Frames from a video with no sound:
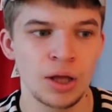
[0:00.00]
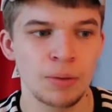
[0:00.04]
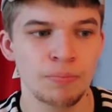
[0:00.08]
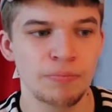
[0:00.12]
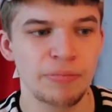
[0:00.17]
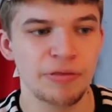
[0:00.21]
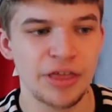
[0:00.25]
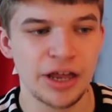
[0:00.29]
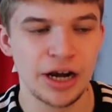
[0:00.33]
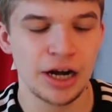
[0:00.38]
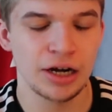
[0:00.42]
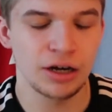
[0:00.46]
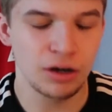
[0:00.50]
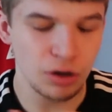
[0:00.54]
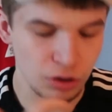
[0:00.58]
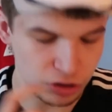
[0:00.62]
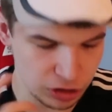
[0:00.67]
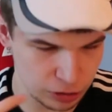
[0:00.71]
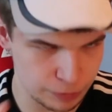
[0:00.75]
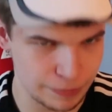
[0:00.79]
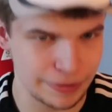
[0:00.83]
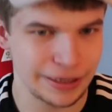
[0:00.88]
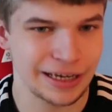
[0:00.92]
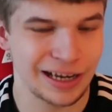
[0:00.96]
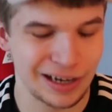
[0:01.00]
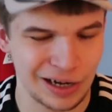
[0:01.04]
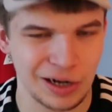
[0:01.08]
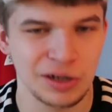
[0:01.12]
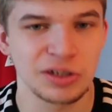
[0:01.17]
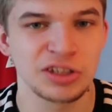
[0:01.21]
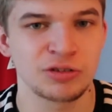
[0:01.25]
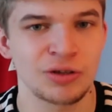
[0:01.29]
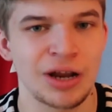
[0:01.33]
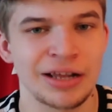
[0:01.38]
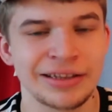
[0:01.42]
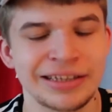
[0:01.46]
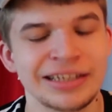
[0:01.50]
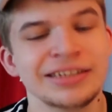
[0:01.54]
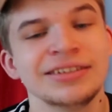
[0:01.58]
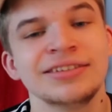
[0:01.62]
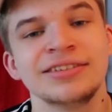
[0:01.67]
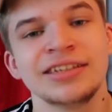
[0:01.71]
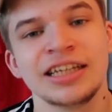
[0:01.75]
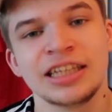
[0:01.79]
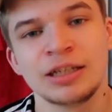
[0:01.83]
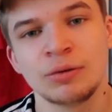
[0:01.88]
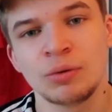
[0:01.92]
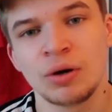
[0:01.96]
But then I looked a bit closer and I did
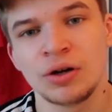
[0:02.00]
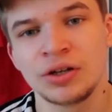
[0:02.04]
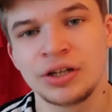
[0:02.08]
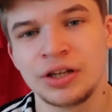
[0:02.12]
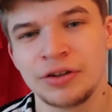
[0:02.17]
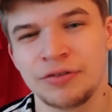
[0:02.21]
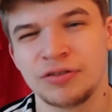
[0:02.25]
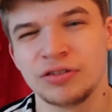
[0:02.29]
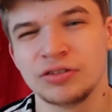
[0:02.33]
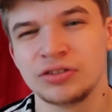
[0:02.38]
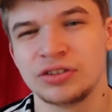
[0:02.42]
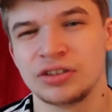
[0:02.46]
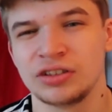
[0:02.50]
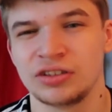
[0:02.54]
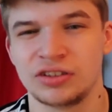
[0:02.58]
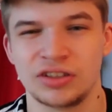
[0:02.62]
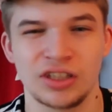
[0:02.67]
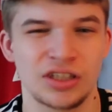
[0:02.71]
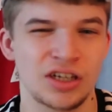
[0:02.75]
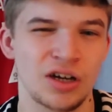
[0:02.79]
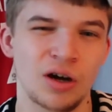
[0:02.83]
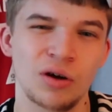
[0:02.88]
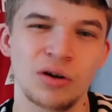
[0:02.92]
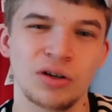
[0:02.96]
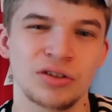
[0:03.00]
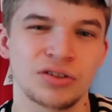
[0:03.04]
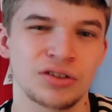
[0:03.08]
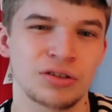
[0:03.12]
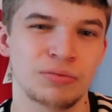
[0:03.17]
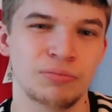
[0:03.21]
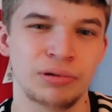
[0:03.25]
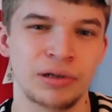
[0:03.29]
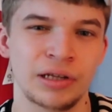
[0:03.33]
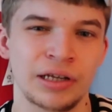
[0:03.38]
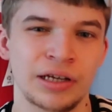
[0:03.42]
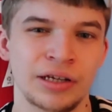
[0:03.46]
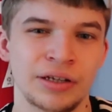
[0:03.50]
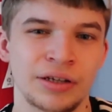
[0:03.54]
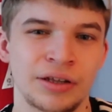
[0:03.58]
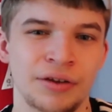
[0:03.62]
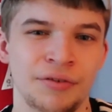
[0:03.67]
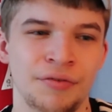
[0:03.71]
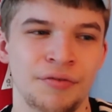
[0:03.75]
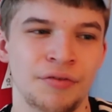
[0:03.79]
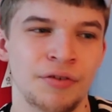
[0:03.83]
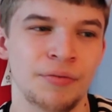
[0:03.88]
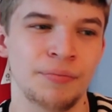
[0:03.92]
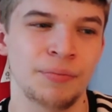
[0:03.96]
see there were differences. The collar's completely
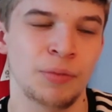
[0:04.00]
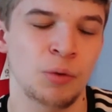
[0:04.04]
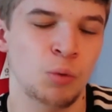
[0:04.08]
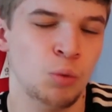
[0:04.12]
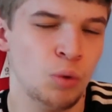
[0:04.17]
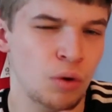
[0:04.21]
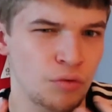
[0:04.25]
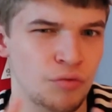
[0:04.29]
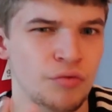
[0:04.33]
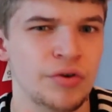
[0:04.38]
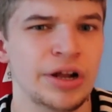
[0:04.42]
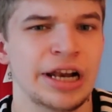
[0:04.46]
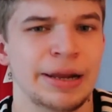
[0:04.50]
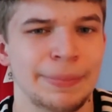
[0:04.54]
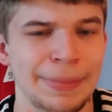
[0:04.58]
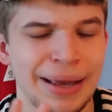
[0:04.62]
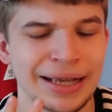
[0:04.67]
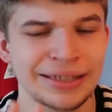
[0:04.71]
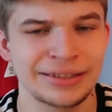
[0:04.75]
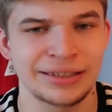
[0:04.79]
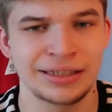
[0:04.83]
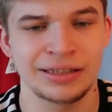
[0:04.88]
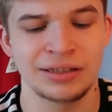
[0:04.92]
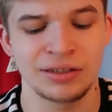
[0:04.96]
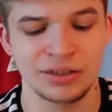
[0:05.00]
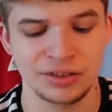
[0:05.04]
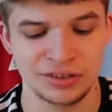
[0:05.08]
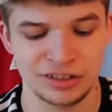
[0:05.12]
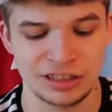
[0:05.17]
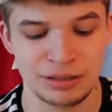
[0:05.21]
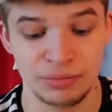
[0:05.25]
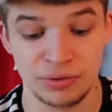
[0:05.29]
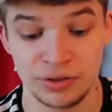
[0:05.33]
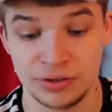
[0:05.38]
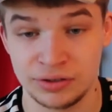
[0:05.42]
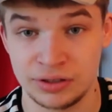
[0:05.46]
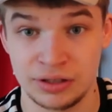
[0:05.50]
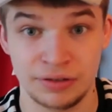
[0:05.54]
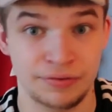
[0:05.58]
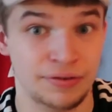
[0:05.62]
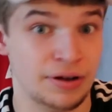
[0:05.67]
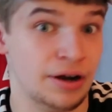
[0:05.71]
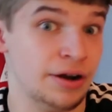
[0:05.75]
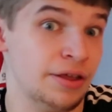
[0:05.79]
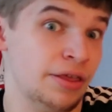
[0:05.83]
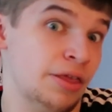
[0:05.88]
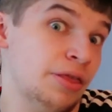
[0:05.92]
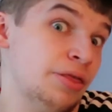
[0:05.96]
different. But what really makes it look similar is the
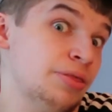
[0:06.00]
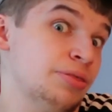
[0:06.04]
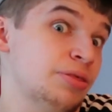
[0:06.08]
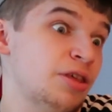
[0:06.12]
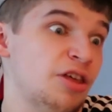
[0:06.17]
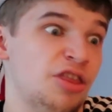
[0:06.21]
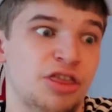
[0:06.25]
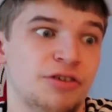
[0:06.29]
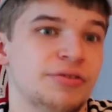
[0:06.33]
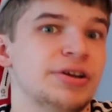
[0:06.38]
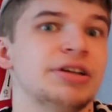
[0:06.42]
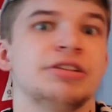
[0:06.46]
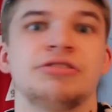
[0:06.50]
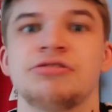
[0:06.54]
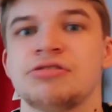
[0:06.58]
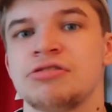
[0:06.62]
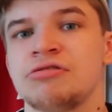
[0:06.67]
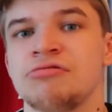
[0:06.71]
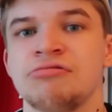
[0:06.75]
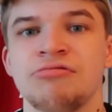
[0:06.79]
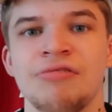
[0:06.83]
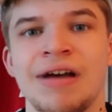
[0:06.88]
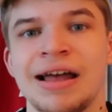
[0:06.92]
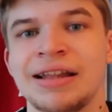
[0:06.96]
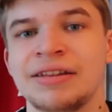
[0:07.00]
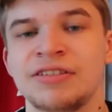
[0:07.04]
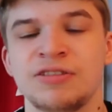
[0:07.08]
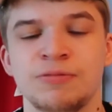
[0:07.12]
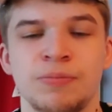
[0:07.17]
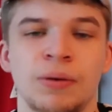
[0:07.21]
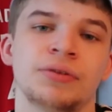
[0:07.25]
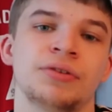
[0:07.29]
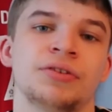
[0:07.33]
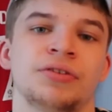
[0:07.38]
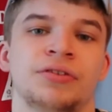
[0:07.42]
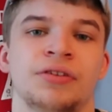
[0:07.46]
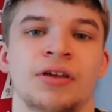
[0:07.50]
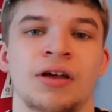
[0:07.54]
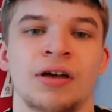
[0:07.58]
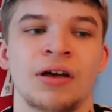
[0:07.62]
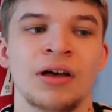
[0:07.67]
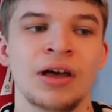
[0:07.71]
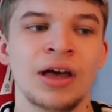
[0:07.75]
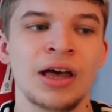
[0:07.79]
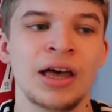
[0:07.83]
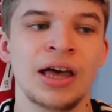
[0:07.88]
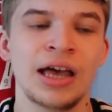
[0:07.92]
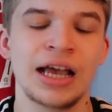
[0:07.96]
fact that the 3-2 red sponsor
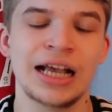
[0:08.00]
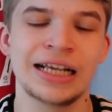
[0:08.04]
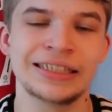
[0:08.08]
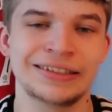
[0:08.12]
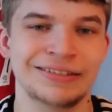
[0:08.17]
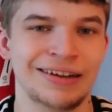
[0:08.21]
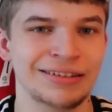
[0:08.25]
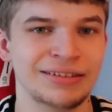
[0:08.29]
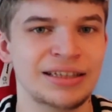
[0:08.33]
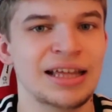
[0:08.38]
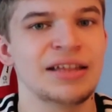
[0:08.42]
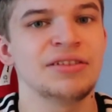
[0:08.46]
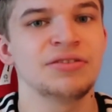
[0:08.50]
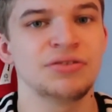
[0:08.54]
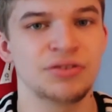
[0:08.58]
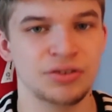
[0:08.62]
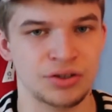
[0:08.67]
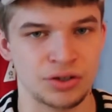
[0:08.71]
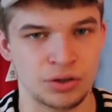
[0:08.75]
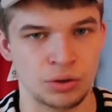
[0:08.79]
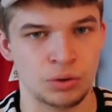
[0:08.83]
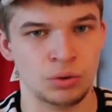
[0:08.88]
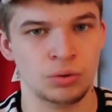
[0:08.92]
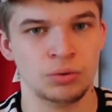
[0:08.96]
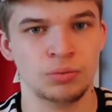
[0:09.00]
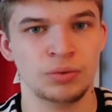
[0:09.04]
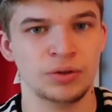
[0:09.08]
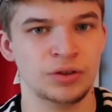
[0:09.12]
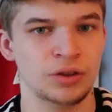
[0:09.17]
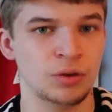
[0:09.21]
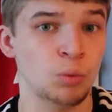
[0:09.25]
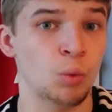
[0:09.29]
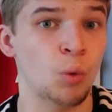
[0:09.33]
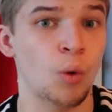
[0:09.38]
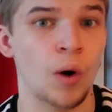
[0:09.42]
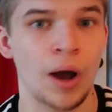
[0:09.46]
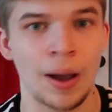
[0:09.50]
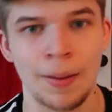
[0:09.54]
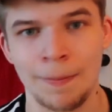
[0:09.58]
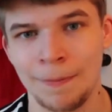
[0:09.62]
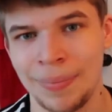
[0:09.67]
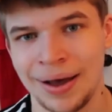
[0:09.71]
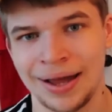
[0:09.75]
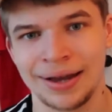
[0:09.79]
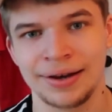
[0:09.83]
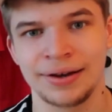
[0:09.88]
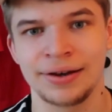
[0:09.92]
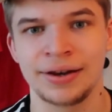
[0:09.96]
is identical with the white
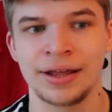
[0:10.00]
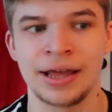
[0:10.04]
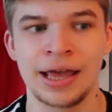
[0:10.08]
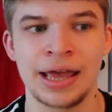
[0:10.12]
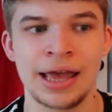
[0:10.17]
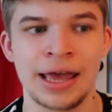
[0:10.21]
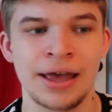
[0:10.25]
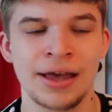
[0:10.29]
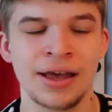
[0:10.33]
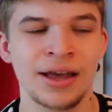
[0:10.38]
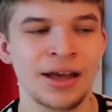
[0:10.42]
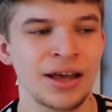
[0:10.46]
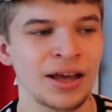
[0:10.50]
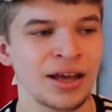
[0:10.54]
band here.